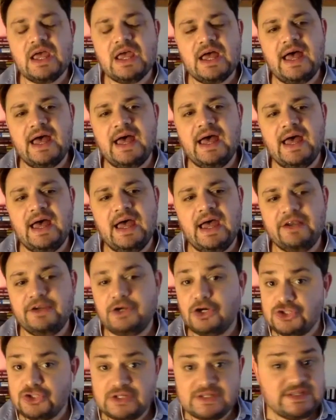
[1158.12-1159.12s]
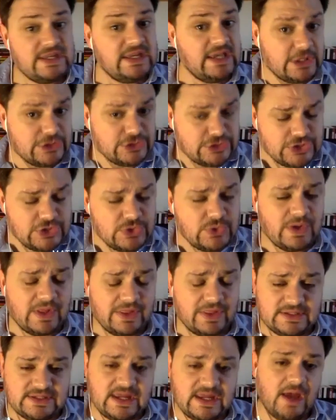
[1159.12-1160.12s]
And Argentina, too, at
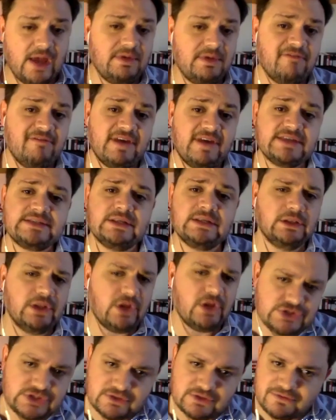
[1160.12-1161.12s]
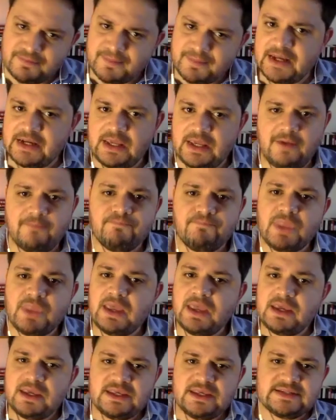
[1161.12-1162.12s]
the time, invested lots of money
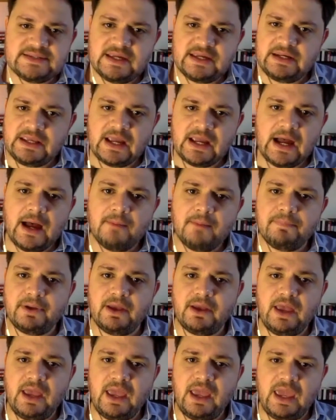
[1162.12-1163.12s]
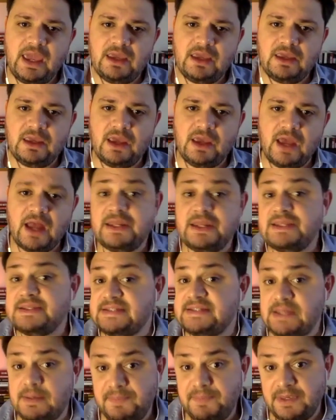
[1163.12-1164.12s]
in setting up an
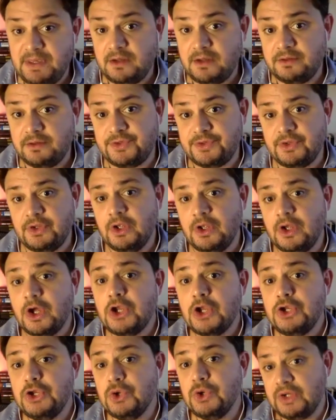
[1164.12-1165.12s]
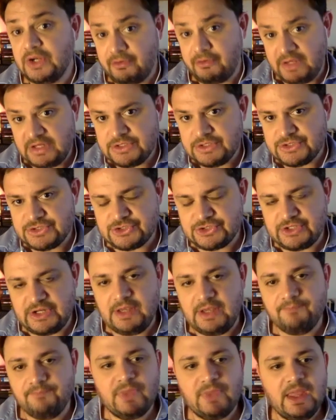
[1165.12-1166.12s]
incipient nuclear industry.
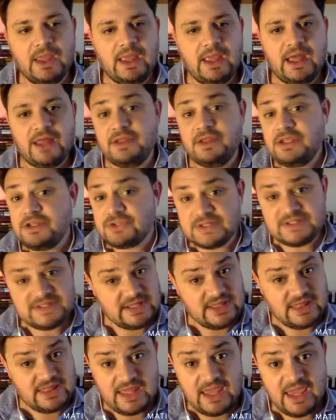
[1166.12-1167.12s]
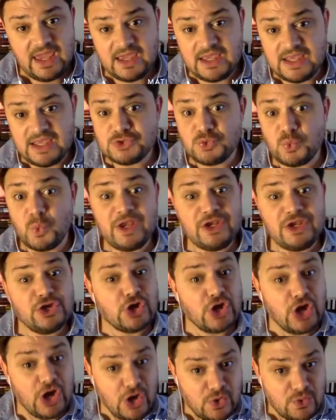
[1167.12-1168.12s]
And the interesting thing is, when you
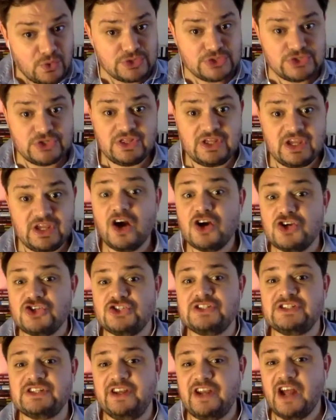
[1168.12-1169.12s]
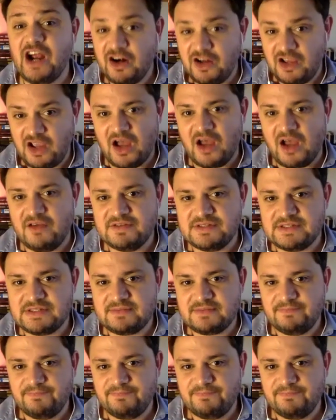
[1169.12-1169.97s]
go to the Argentine archives,